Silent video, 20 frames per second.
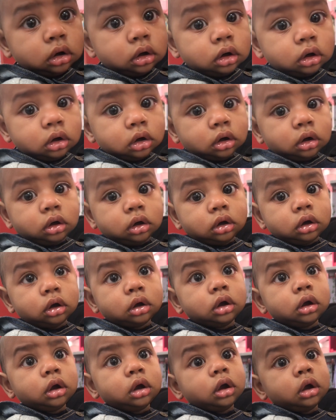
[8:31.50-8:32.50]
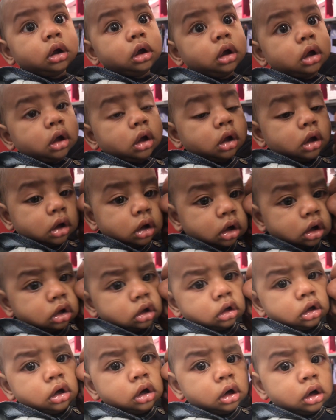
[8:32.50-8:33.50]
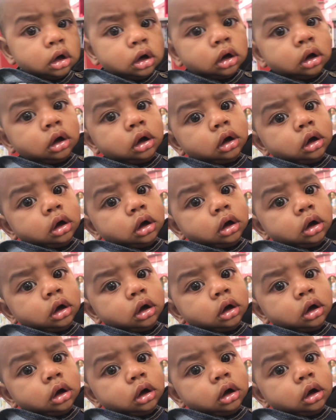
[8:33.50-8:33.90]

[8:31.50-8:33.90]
You gotta buckle you up? You